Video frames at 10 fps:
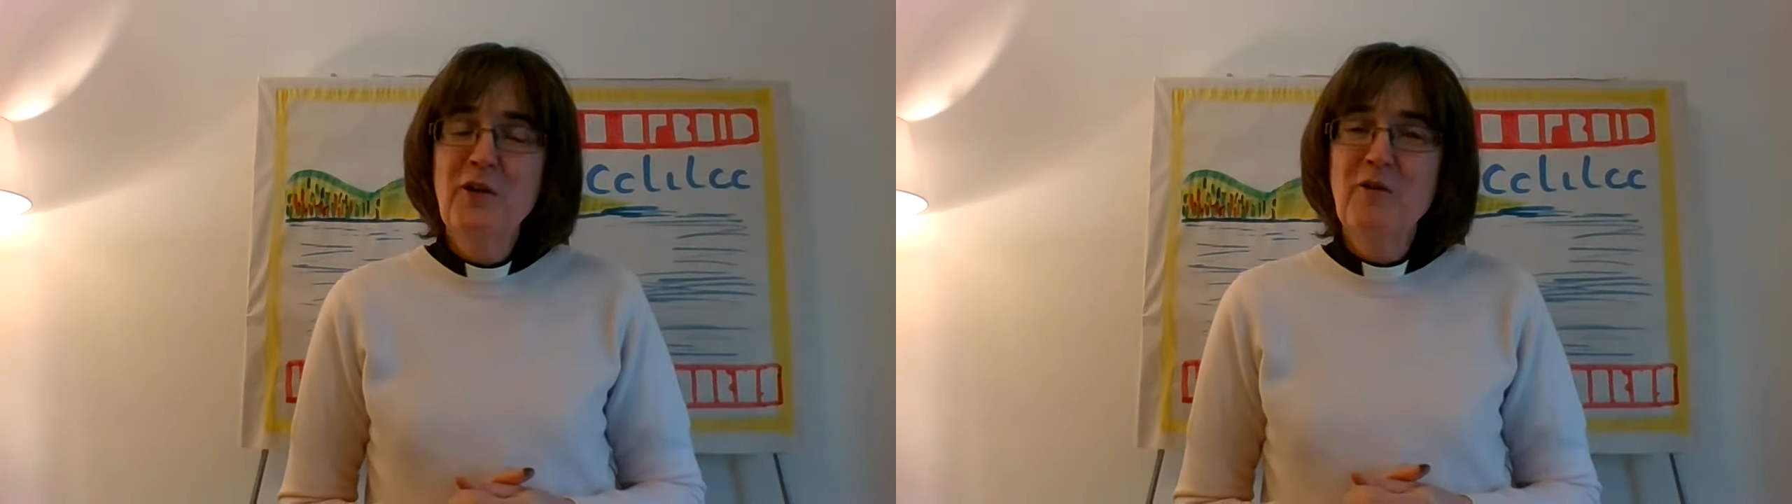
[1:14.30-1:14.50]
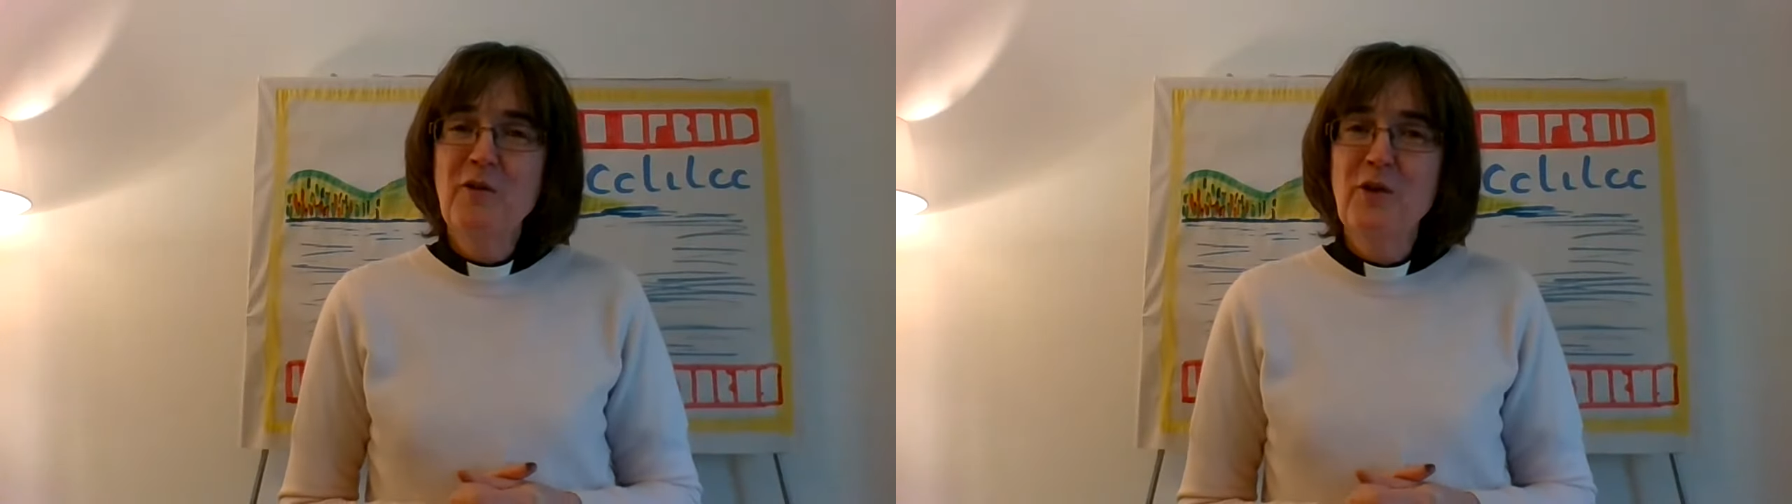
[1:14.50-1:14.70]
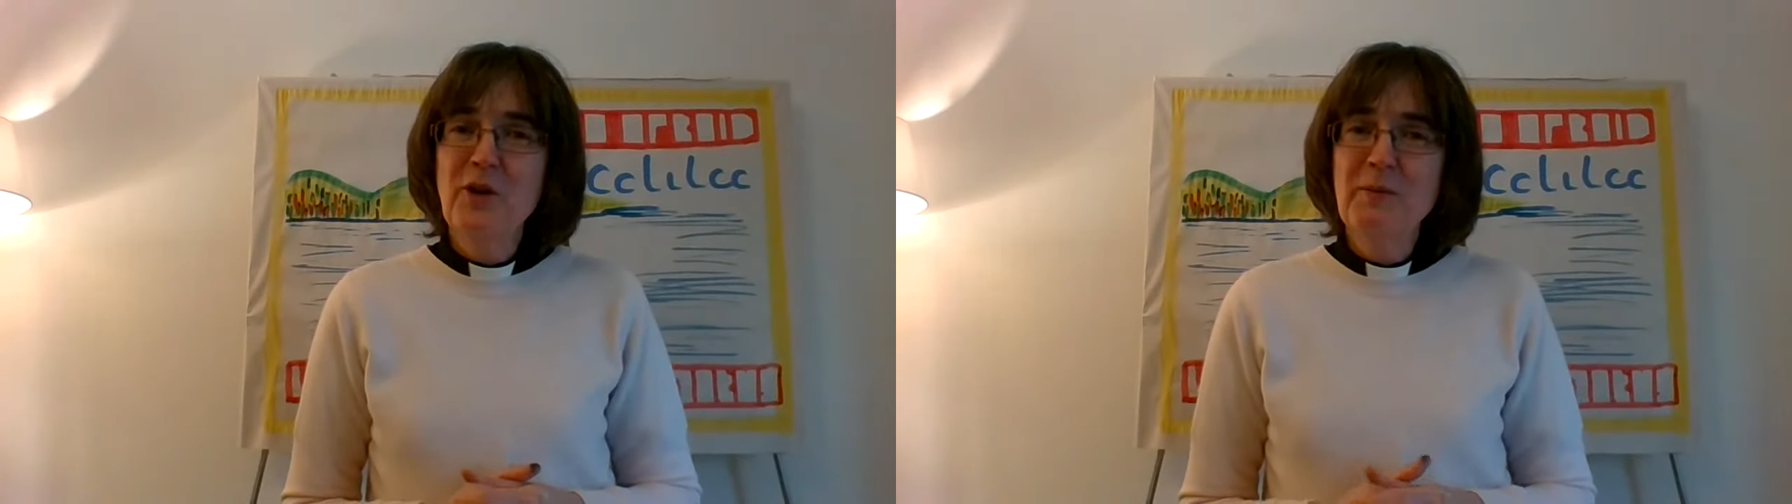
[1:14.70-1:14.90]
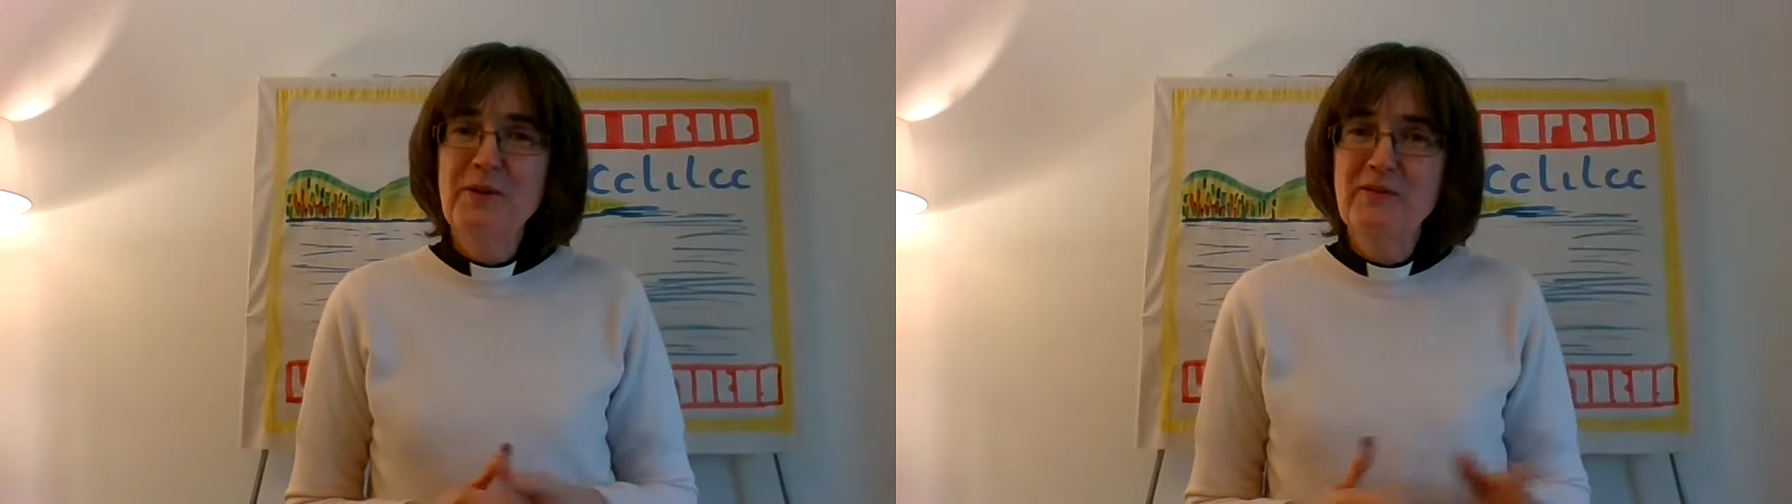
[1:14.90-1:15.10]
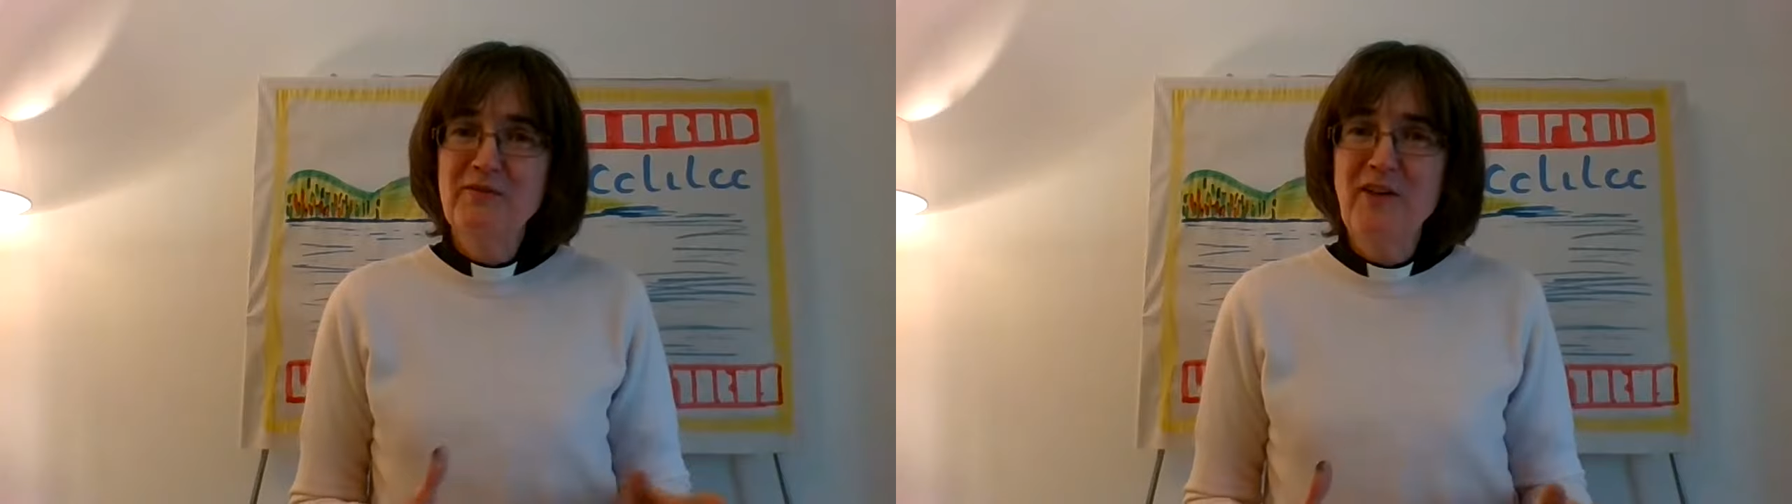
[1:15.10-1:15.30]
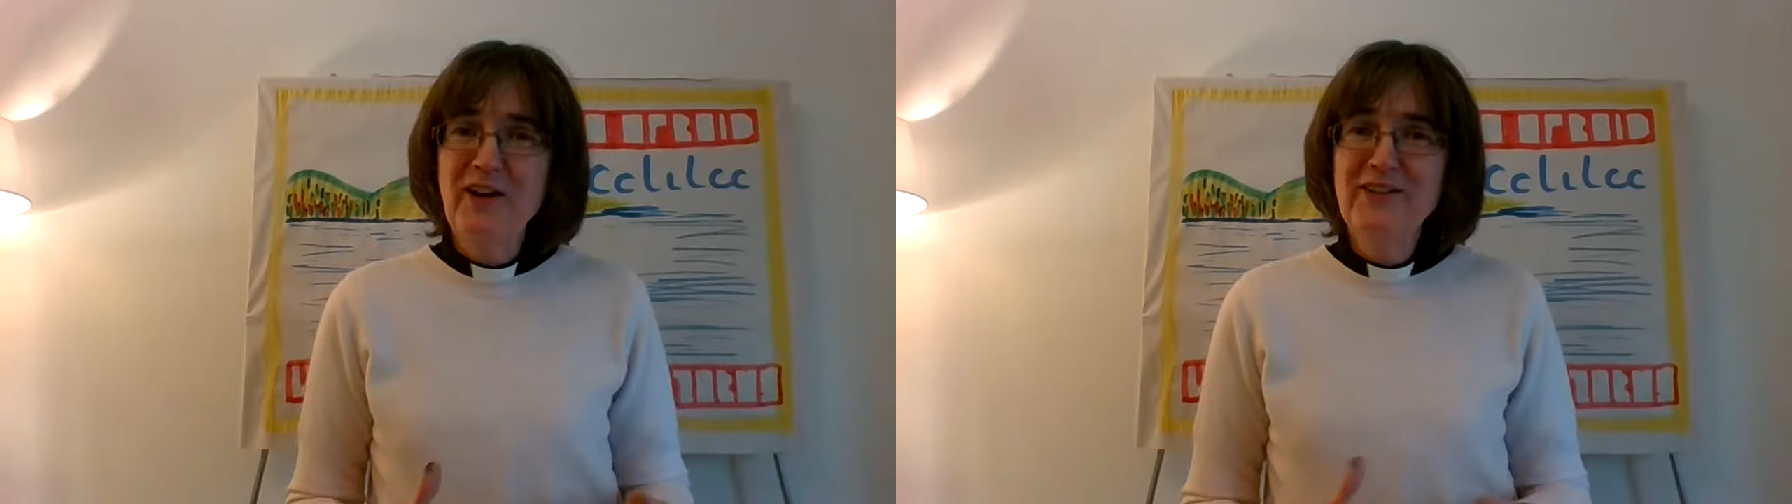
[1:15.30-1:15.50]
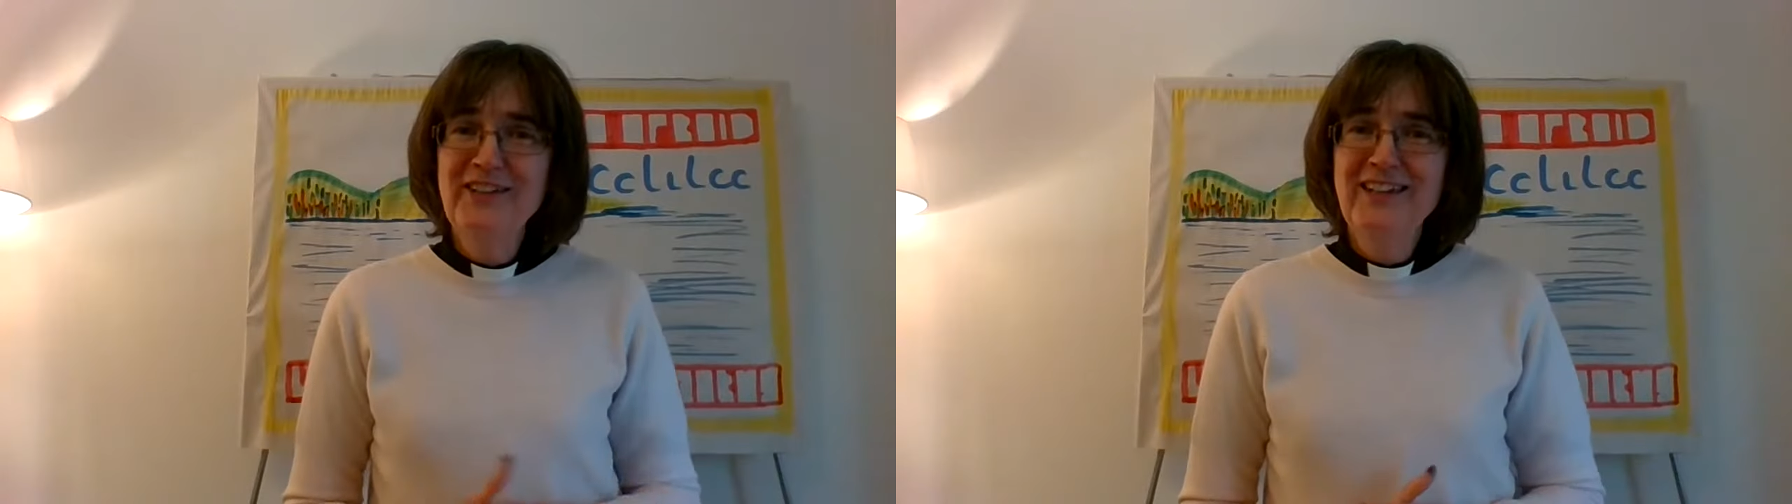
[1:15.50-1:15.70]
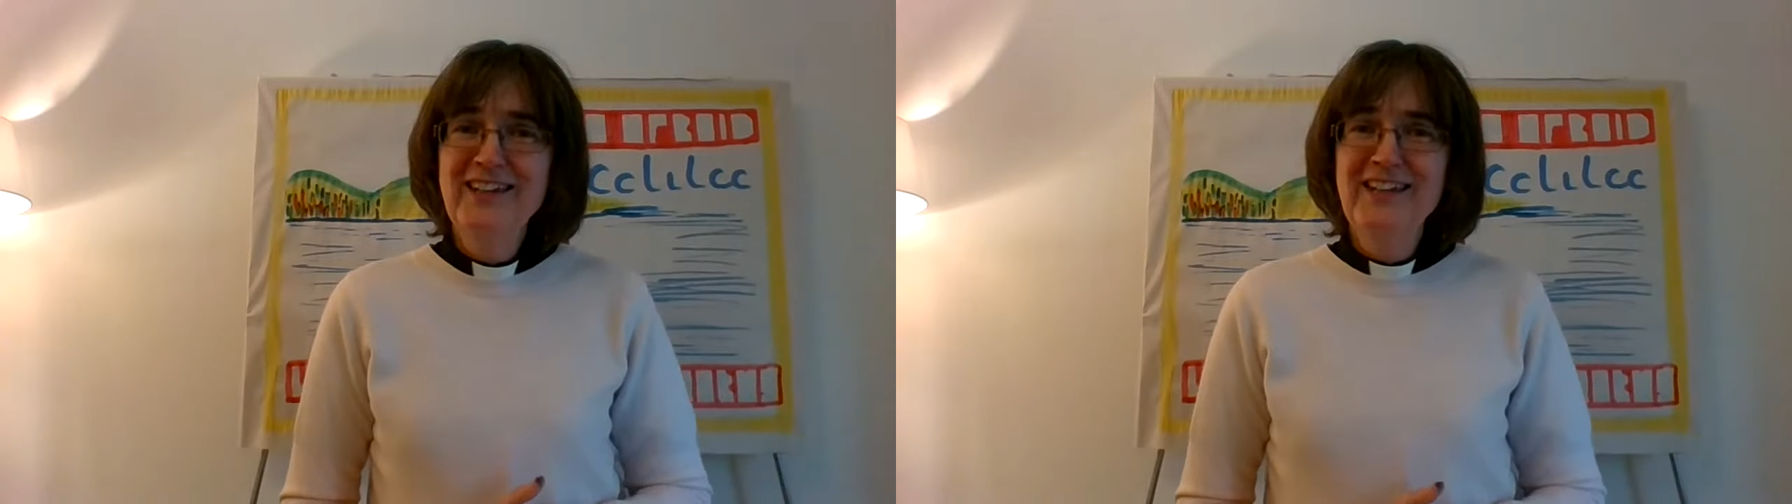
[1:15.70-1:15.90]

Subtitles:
for a bit of fun